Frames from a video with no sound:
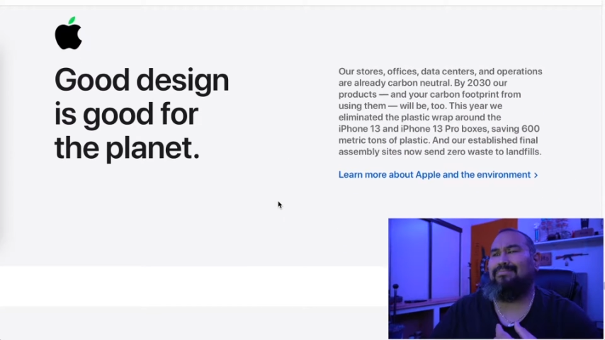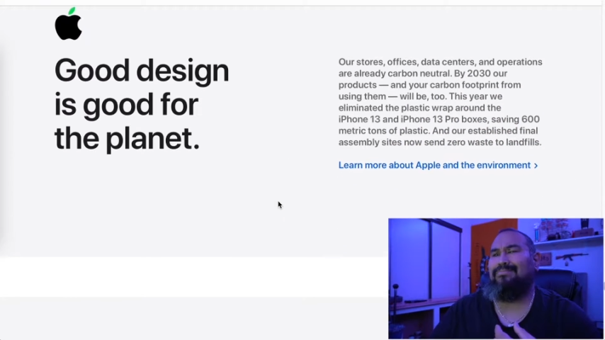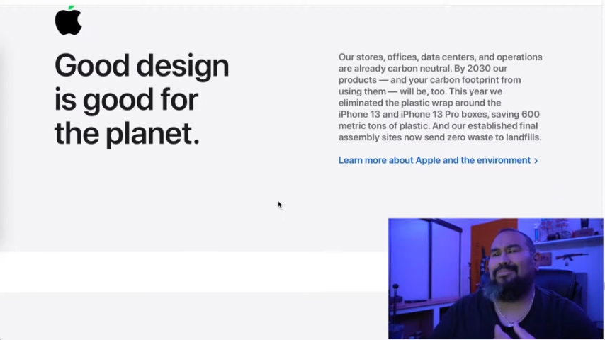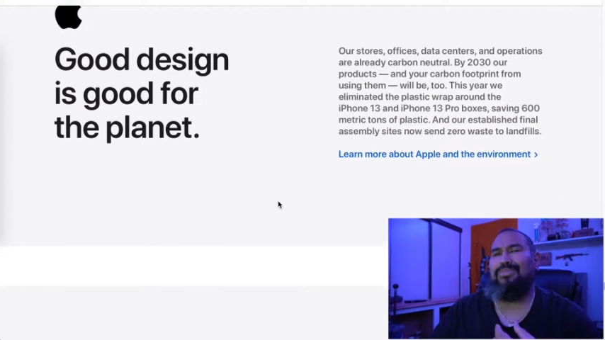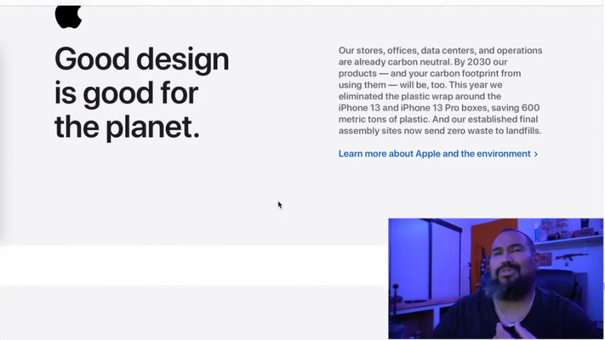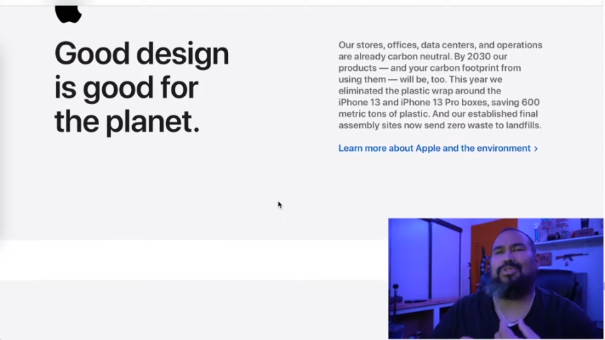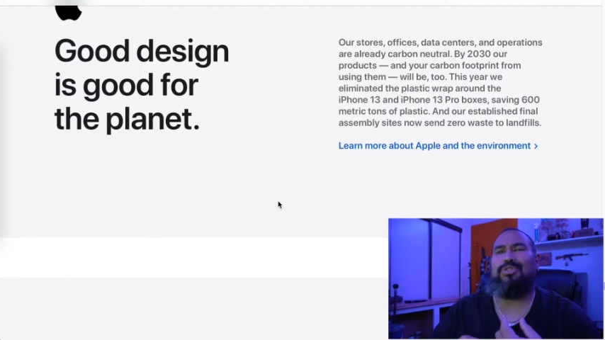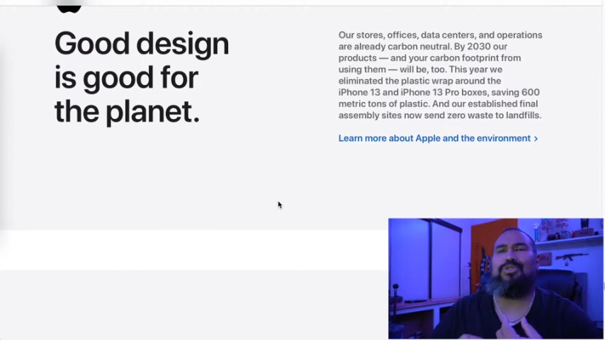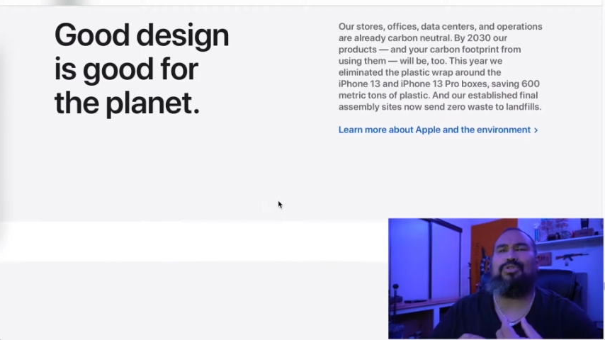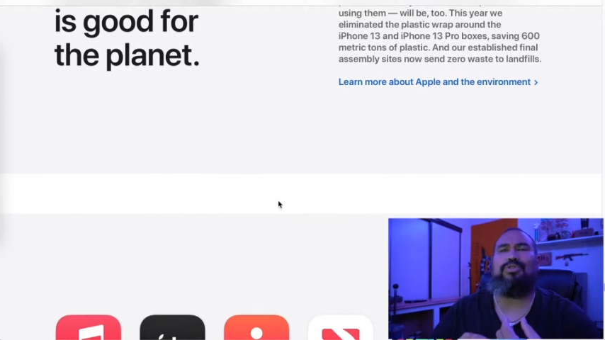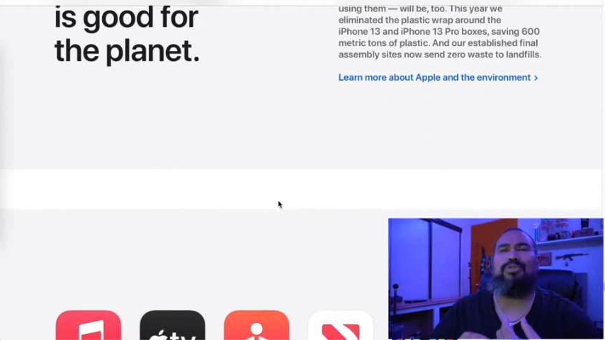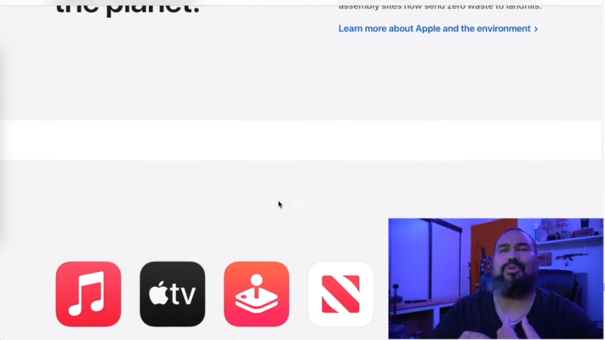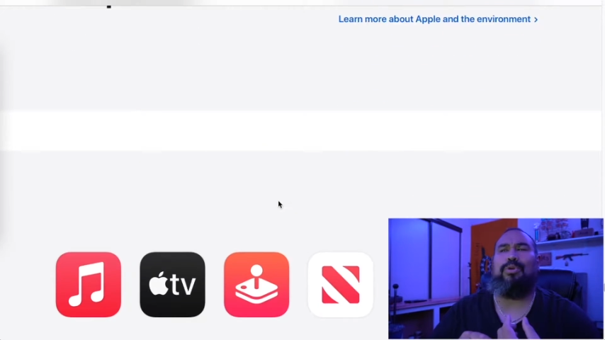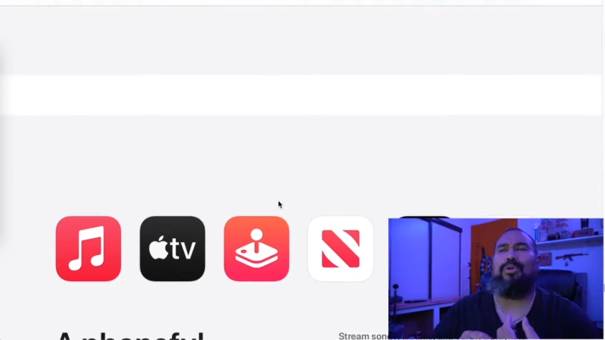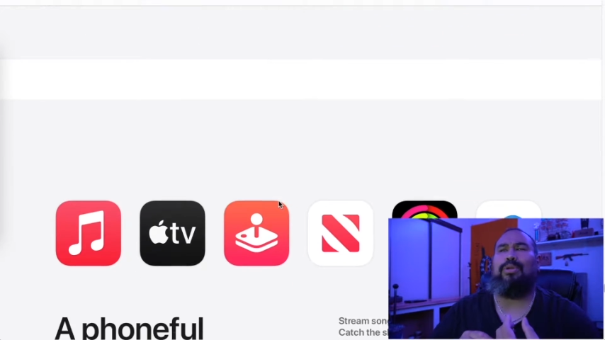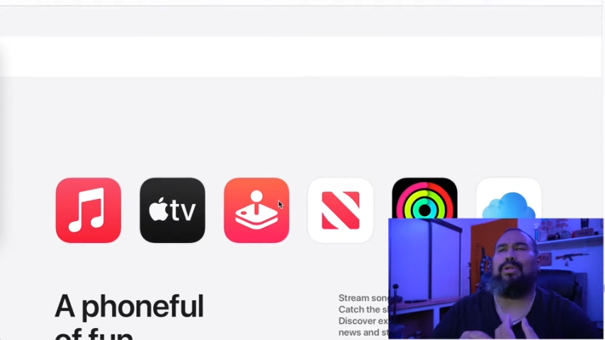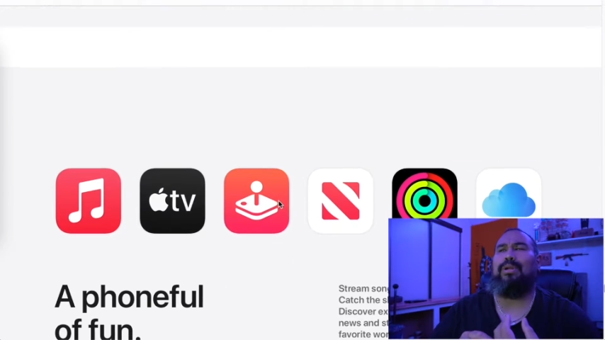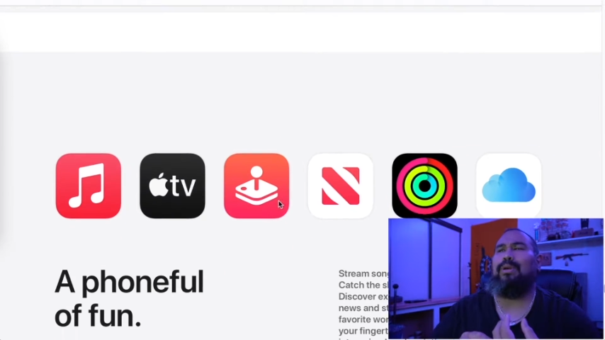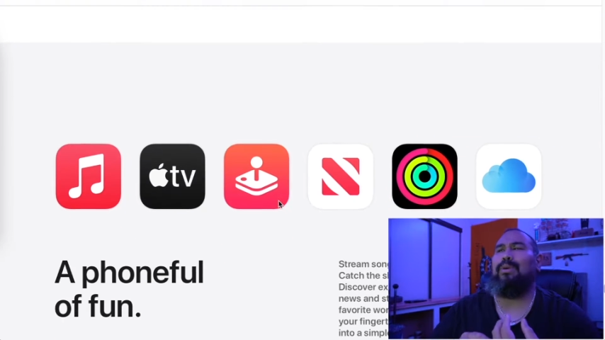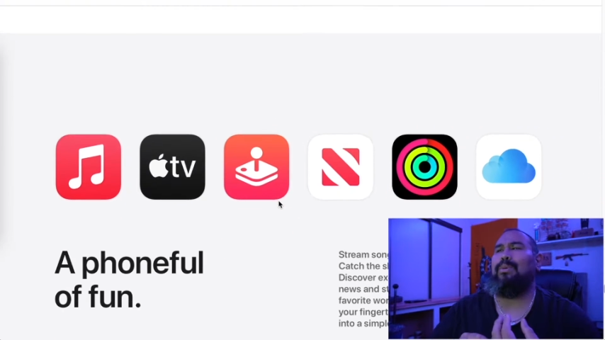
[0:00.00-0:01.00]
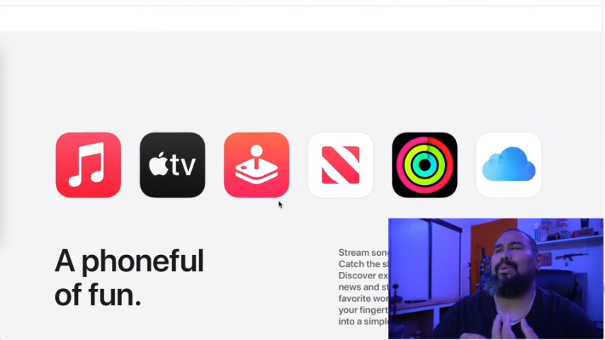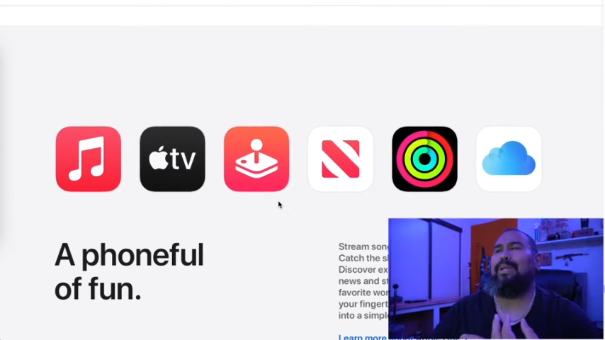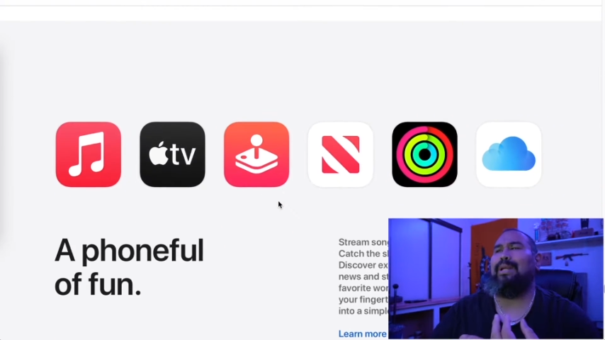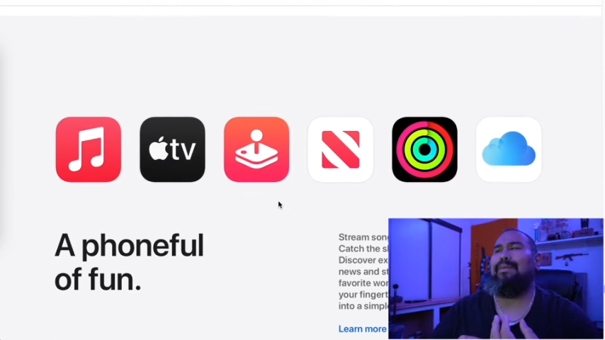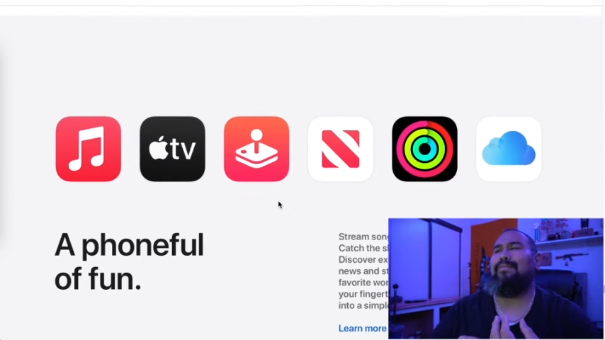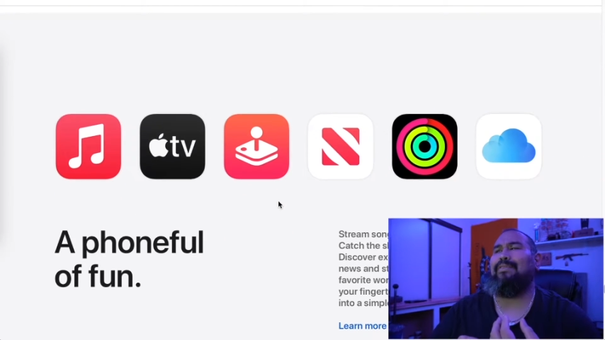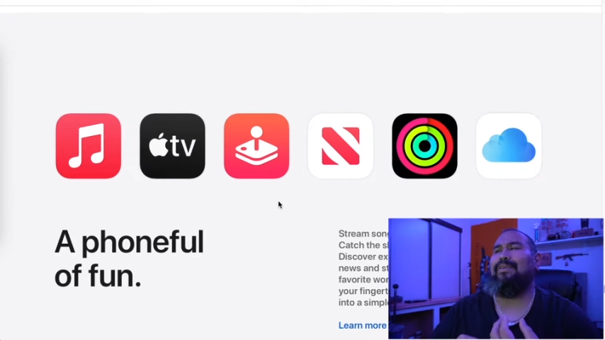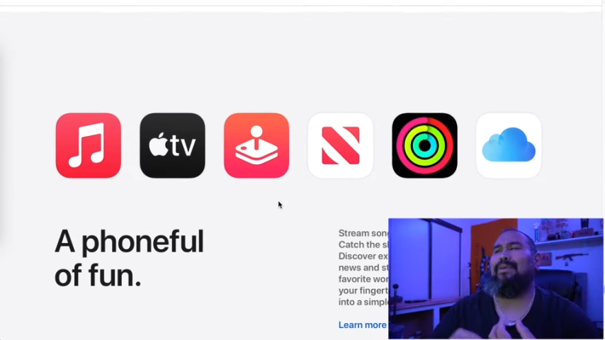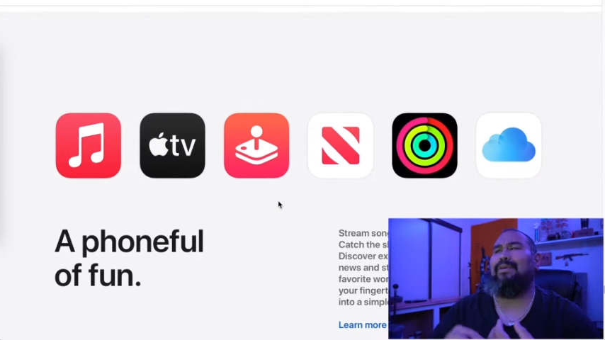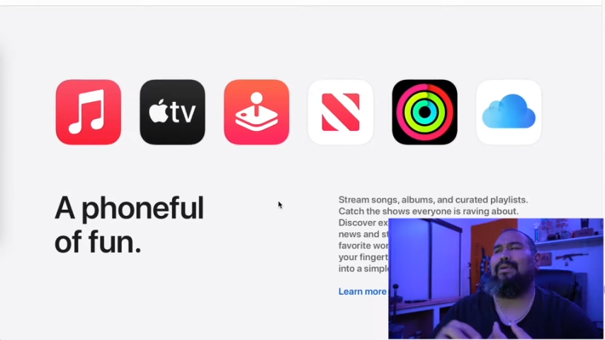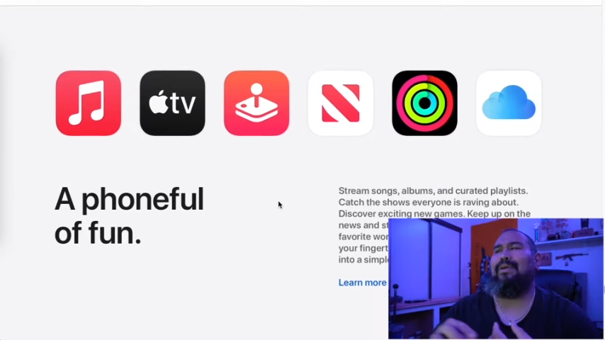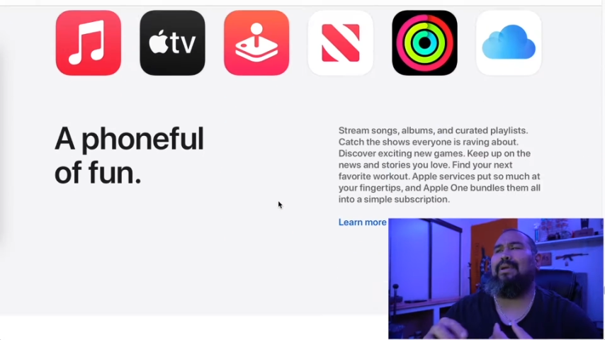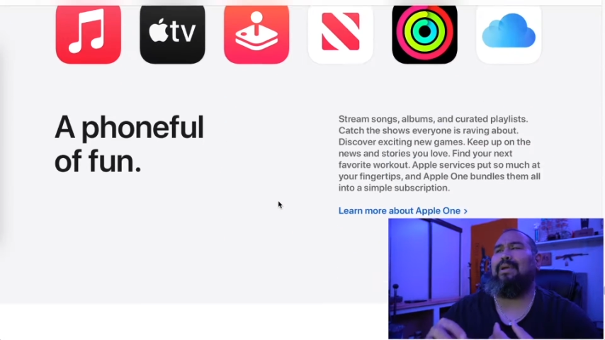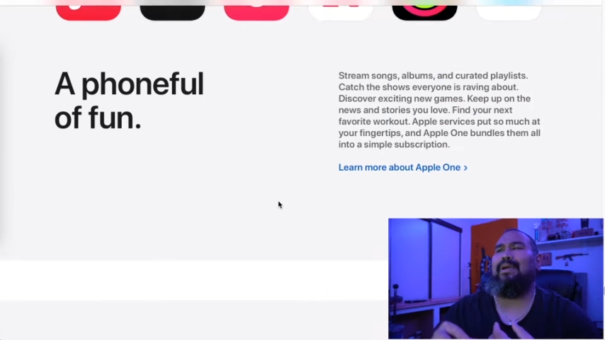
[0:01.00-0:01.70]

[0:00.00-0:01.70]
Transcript: scrolling or whatever,